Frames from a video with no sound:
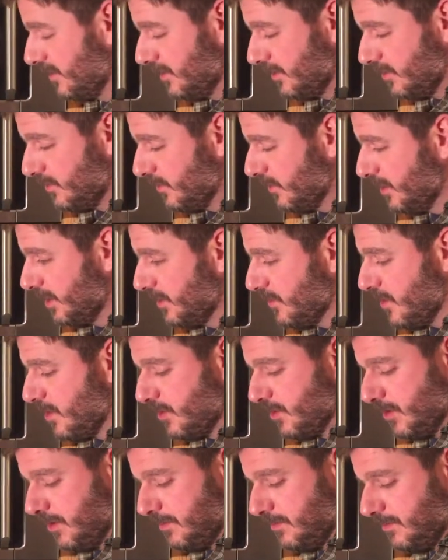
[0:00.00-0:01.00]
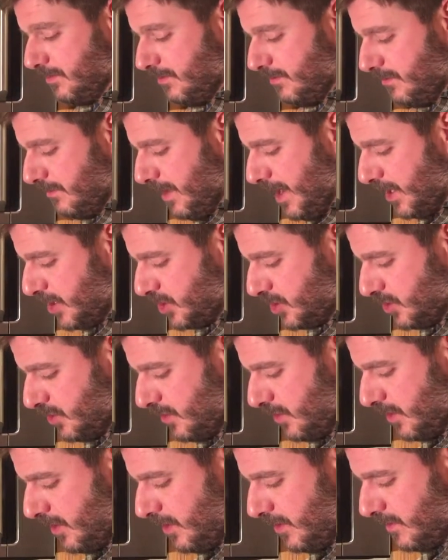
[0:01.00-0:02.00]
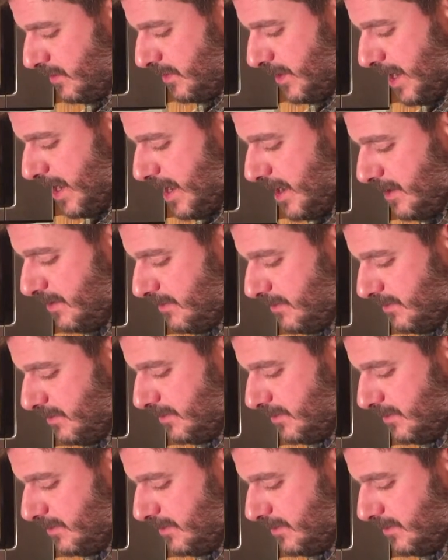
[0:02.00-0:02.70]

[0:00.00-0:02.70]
You really want to make sure that